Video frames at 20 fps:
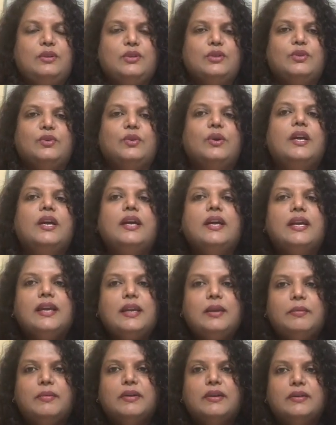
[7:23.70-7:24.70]
So
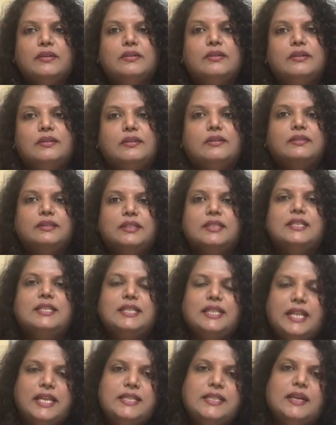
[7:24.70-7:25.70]
keep this
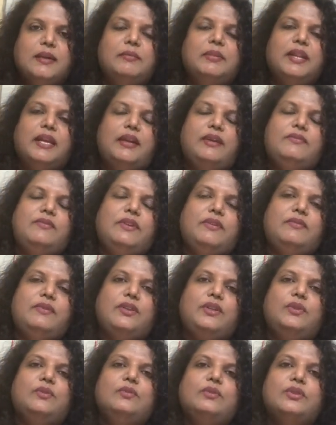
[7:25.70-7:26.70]
is an example I have
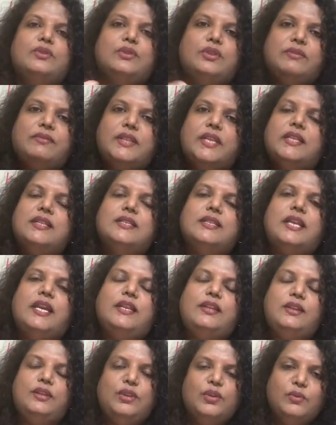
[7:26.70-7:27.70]
given you. So if there is
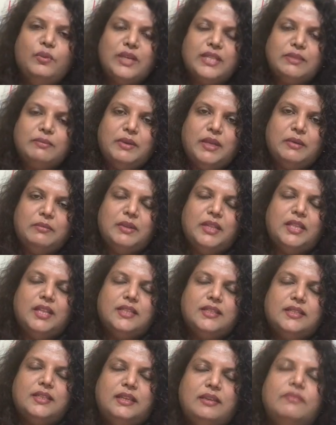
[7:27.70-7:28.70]
any new experiment
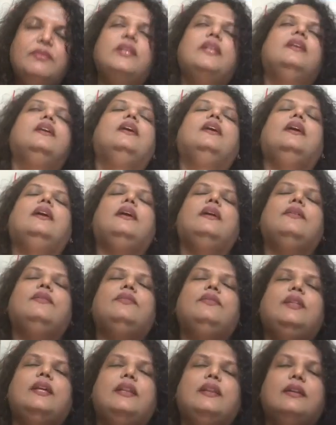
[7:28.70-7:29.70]
that's given,
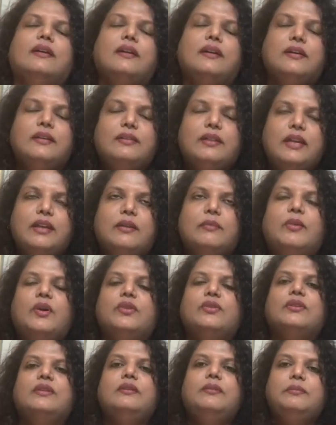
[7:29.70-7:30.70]
then think
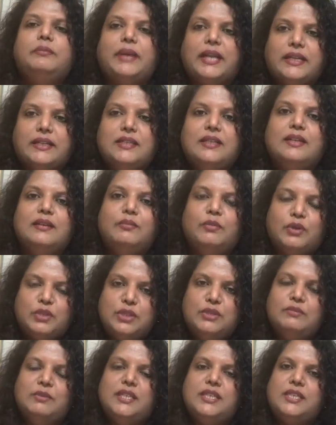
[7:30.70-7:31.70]
about the practical
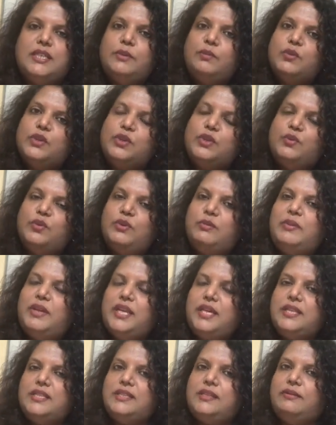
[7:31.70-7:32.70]
possibility which would be
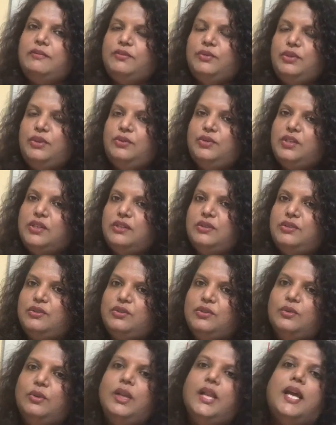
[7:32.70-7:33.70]
easy for you to
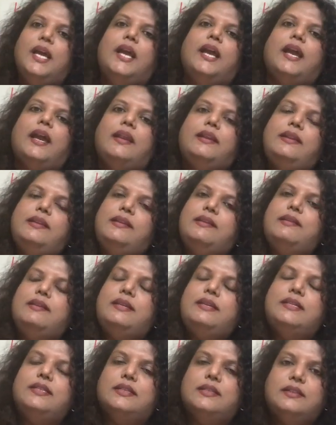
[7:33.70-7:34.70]
control and
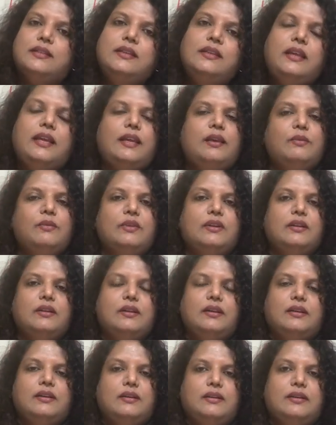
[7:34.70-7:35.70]
increase it in equal
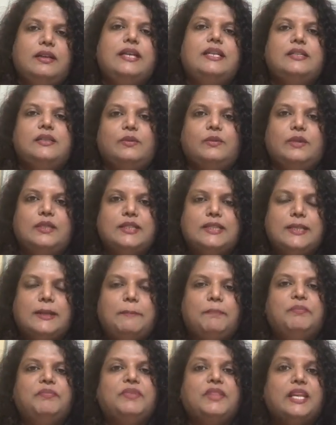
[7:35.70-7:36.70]
uh, intervals.
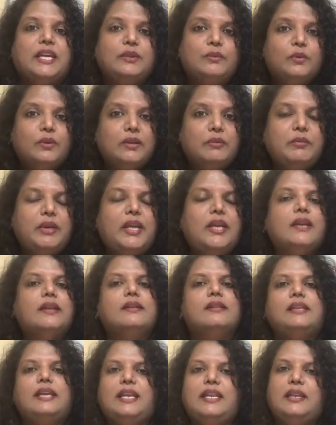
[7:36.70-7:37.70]
That will be
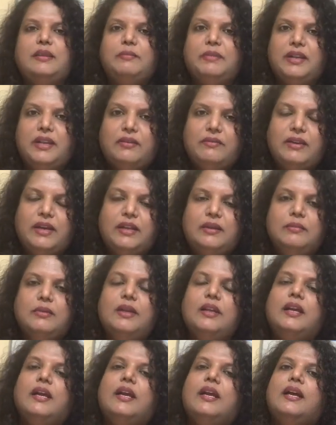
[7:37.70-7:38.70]
the independent
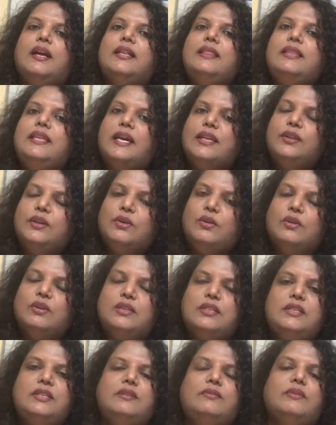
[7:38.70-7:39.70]
variable. The other
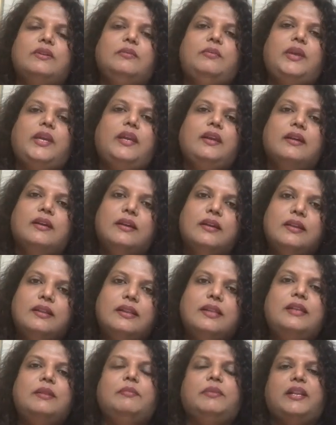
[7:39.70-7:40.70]
quantity will be
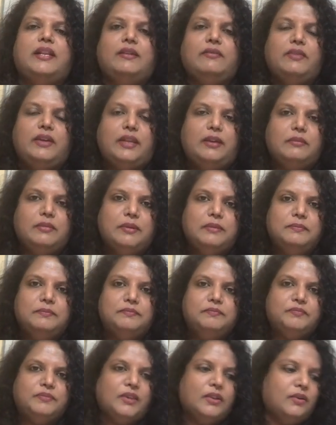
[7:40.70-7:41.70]
the dependent variable.
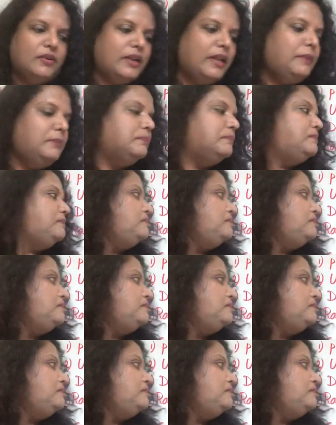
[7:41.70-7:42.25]
All right.